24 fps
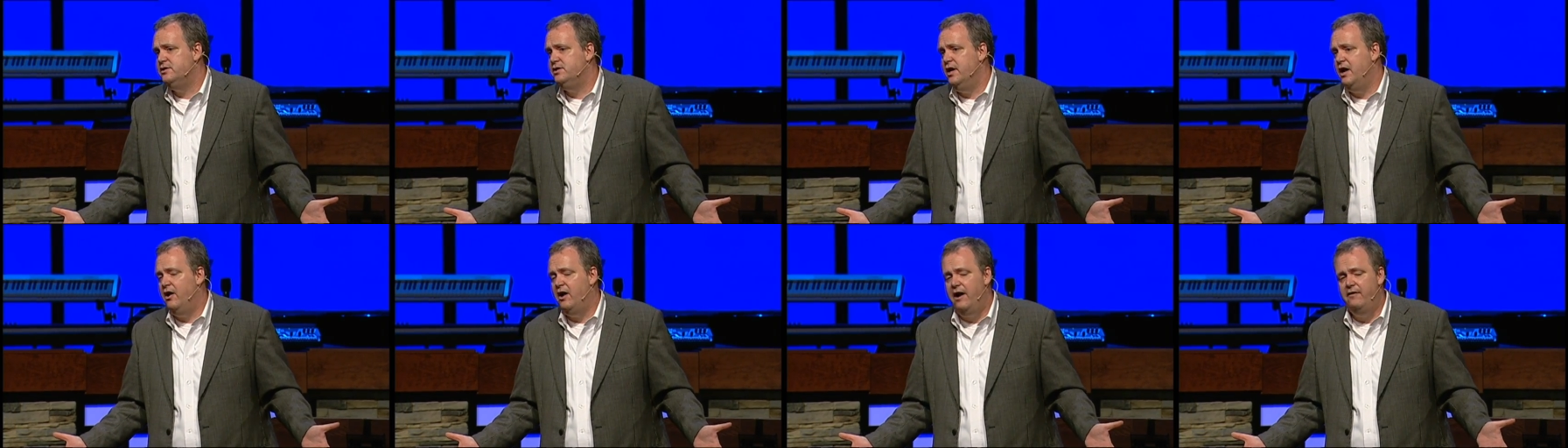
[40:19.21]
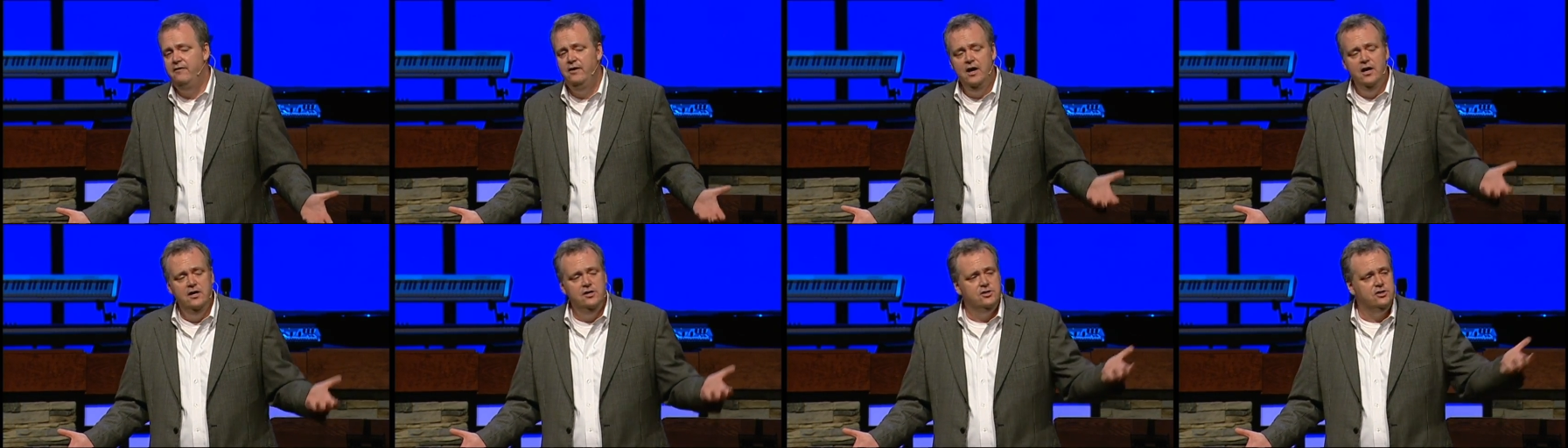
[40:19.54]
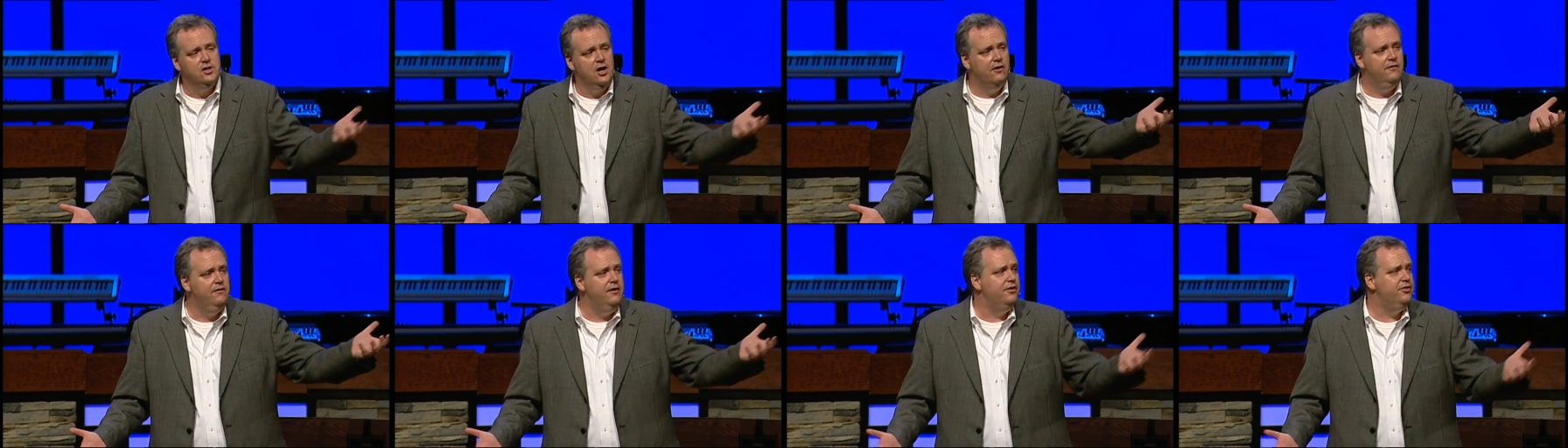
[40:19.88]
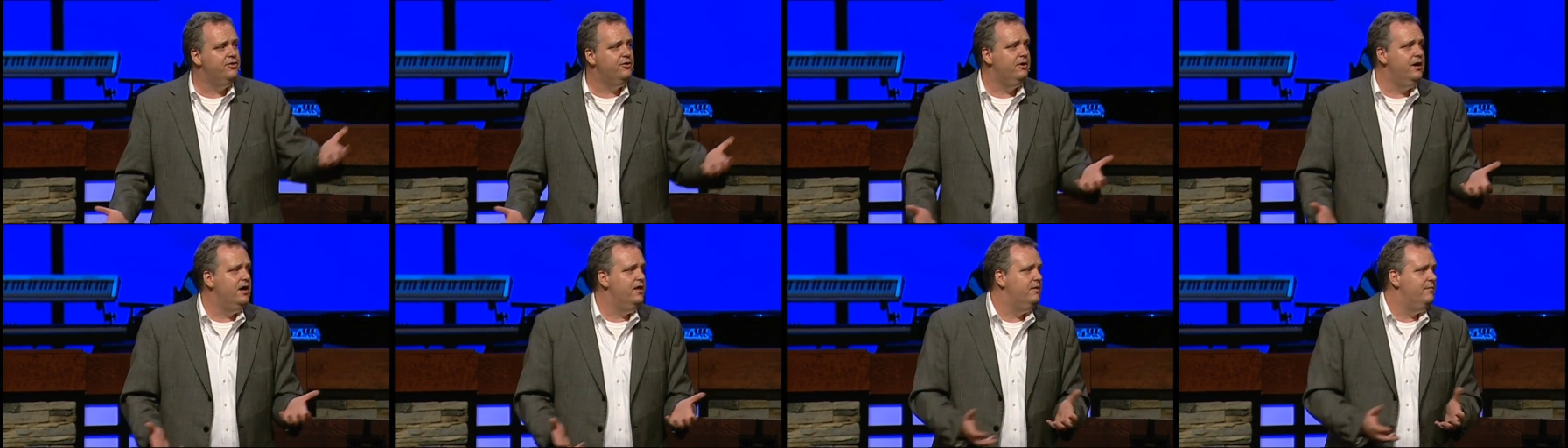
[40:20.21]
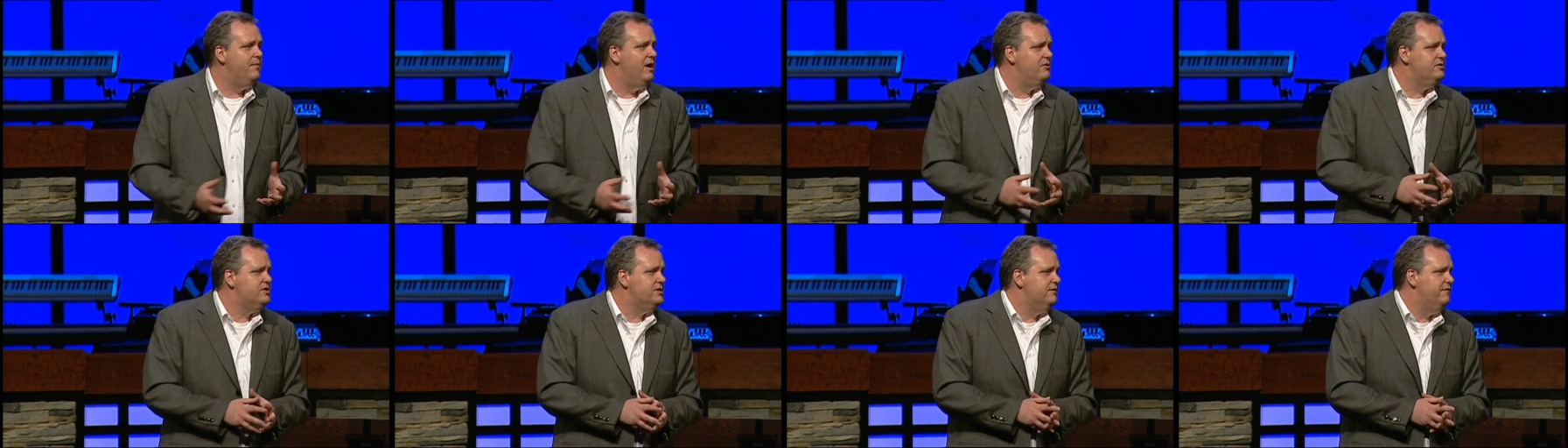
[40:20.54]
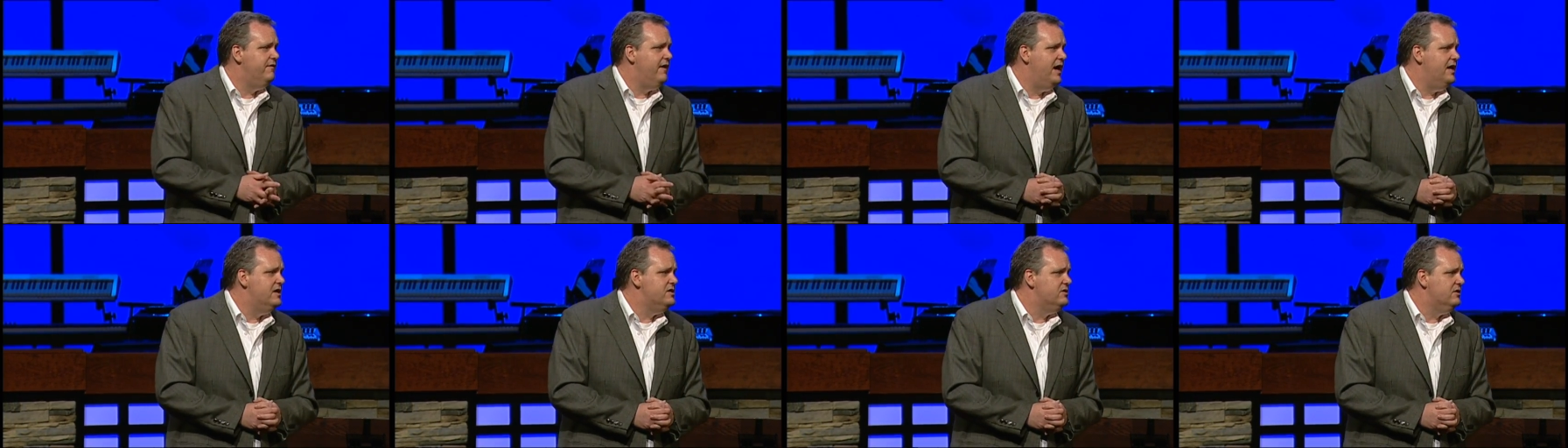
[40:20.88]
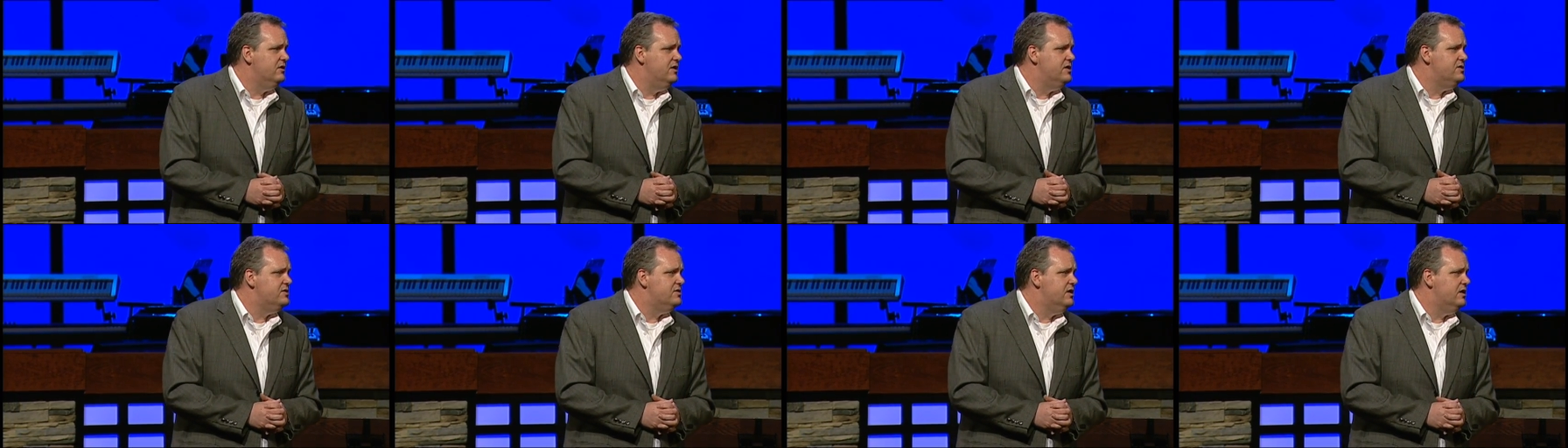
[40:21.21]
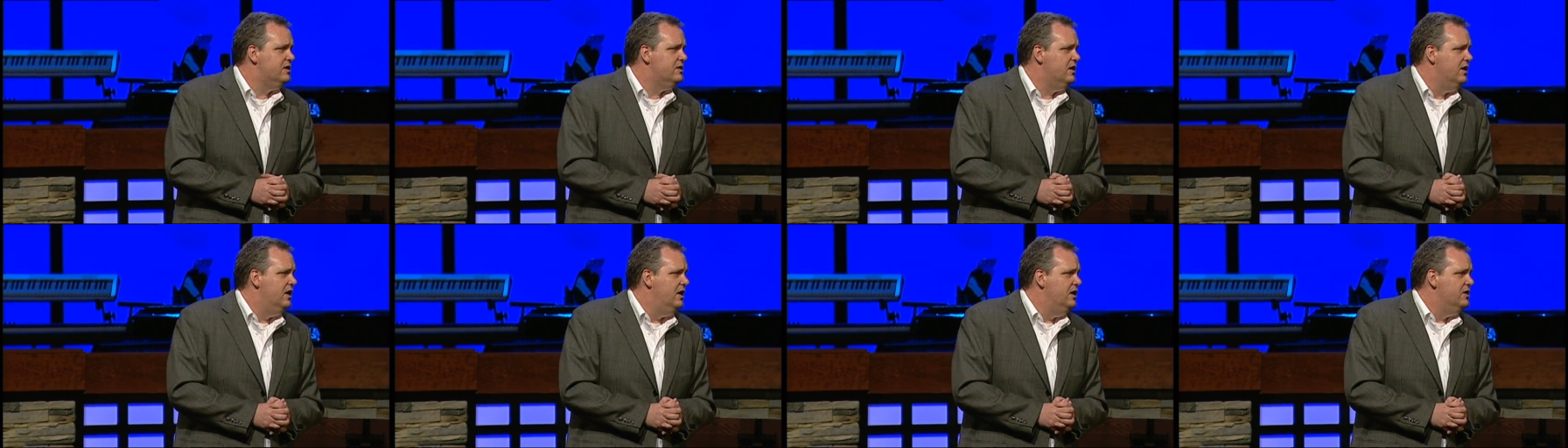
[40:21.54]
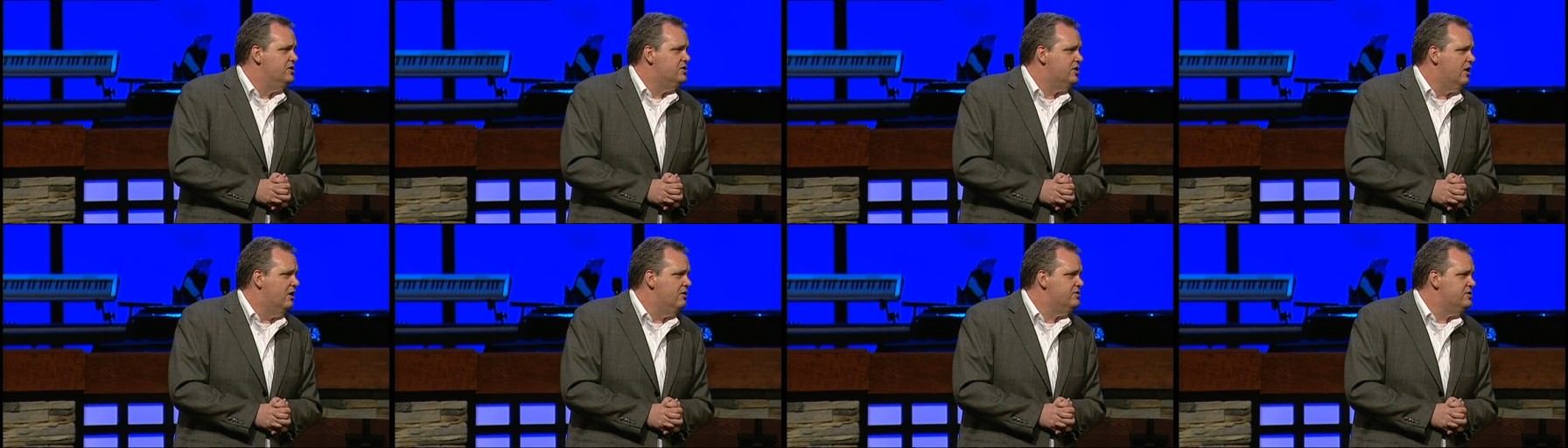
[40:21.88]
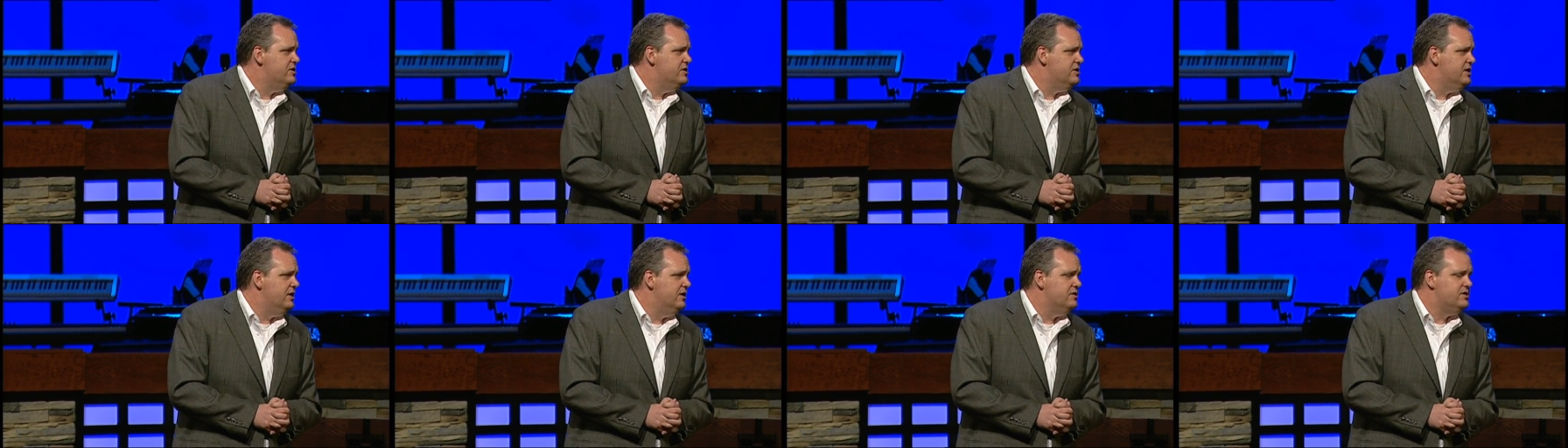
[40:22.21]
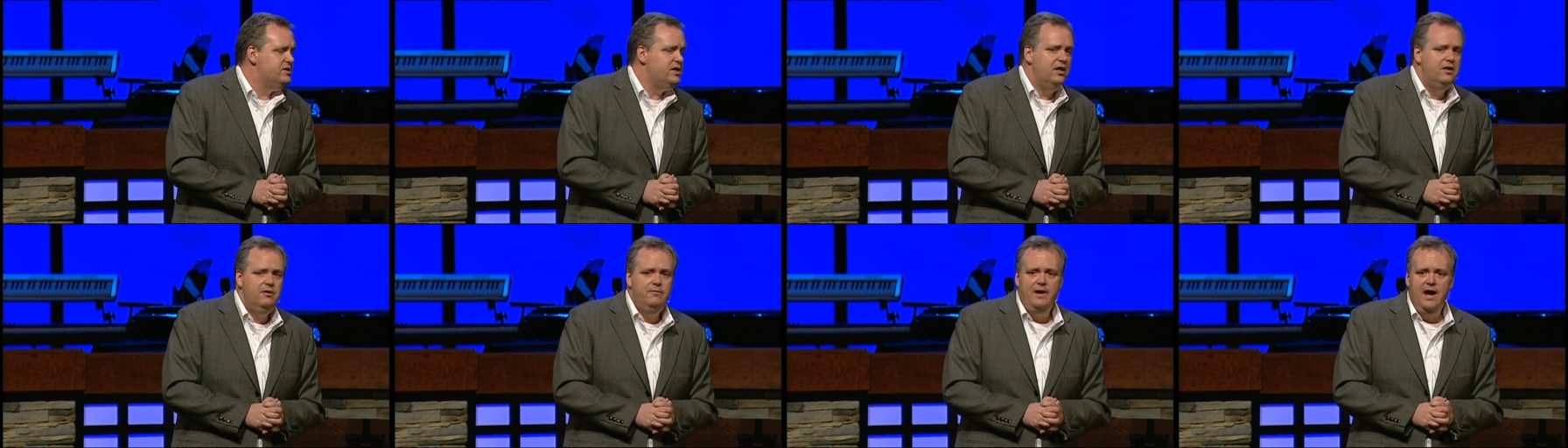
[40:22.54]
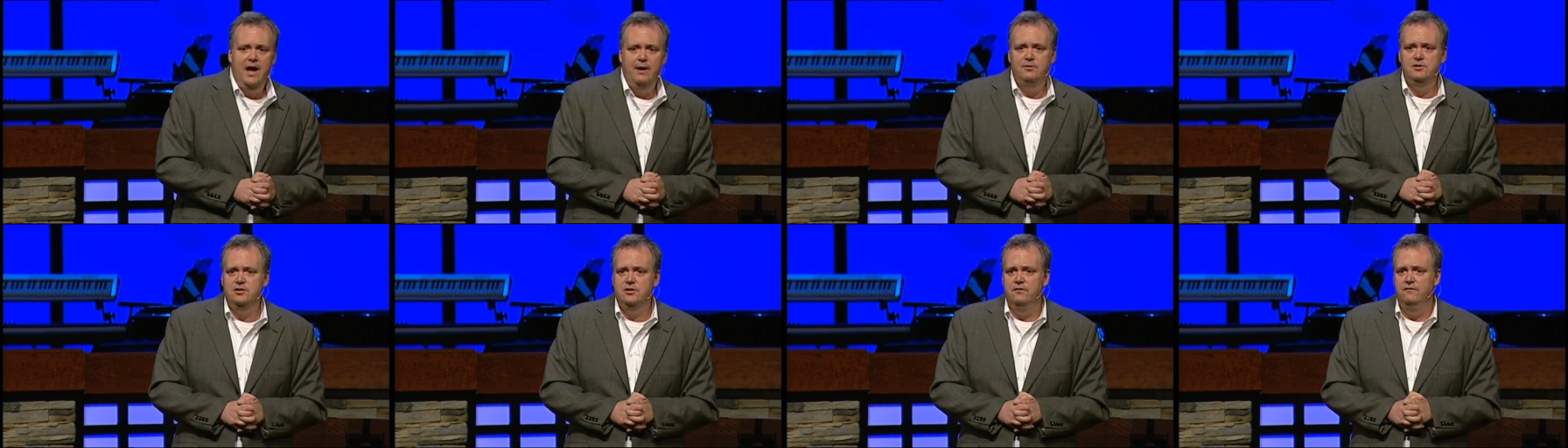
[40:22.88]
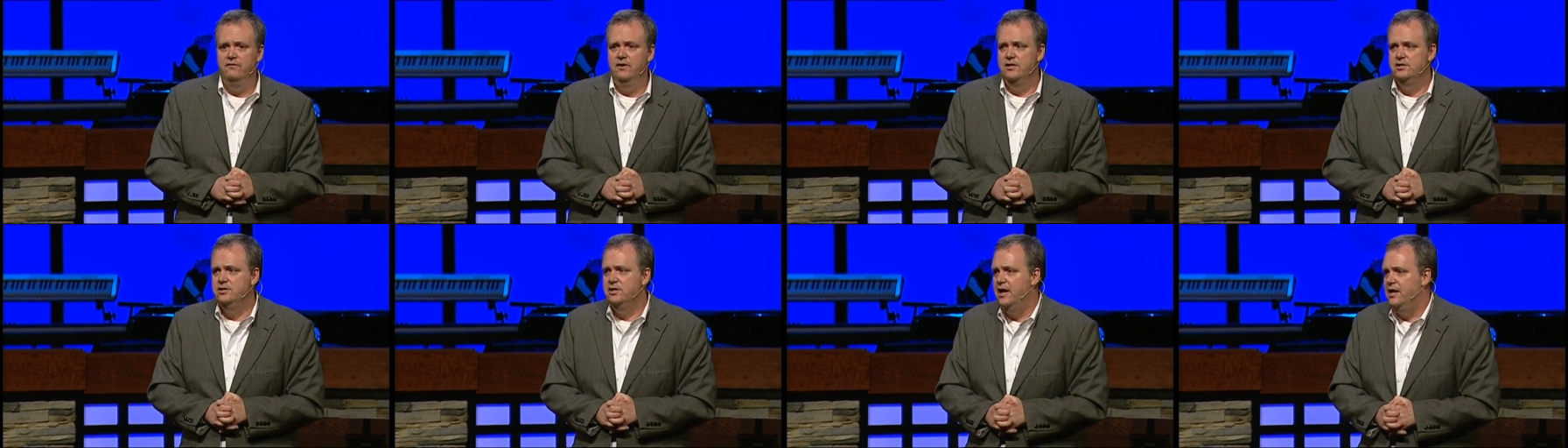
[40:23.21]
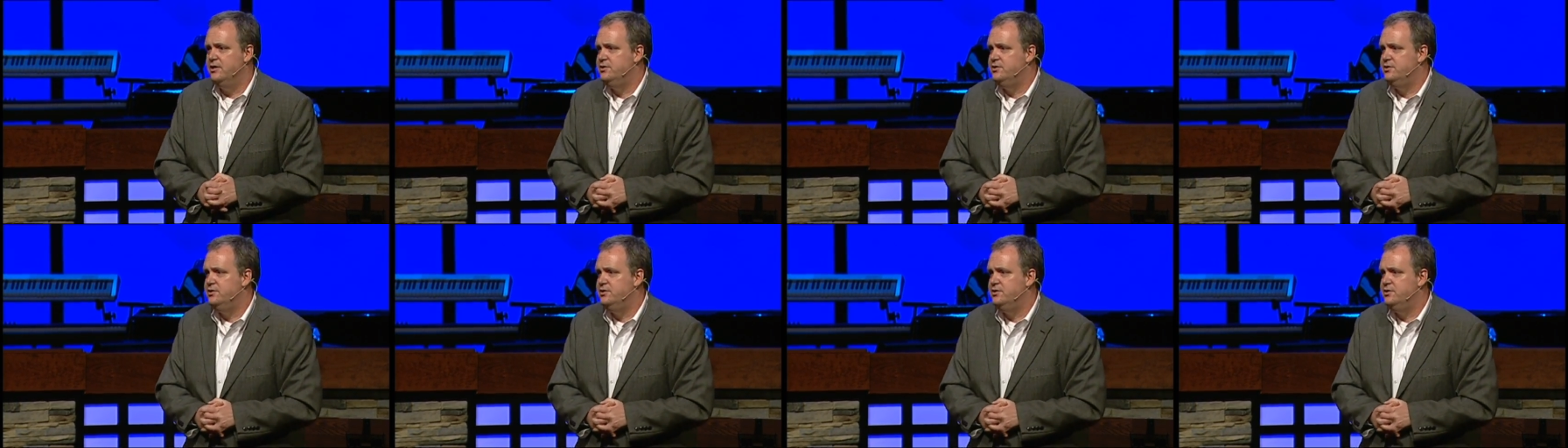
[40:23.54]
You know, I've served at three of the most evangelistic churches in the Southern Baptist Convention.